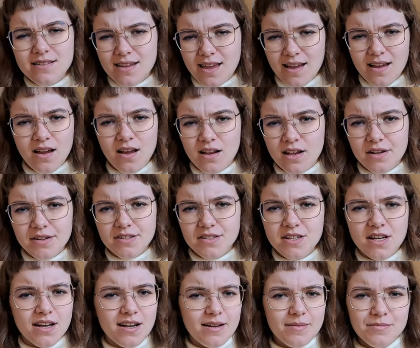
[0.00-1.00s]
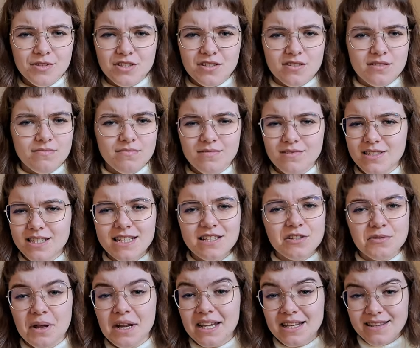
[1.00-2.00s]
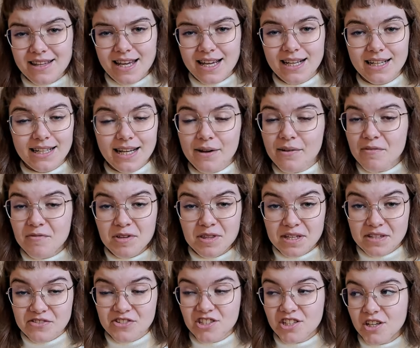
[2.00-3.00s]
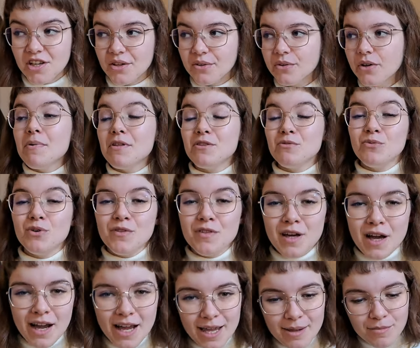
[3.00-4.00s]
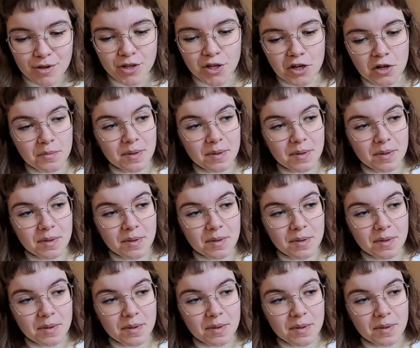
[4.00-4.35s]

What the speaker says: sick earlier in term, just didn't do anything, now everything's due. But the one that I'm going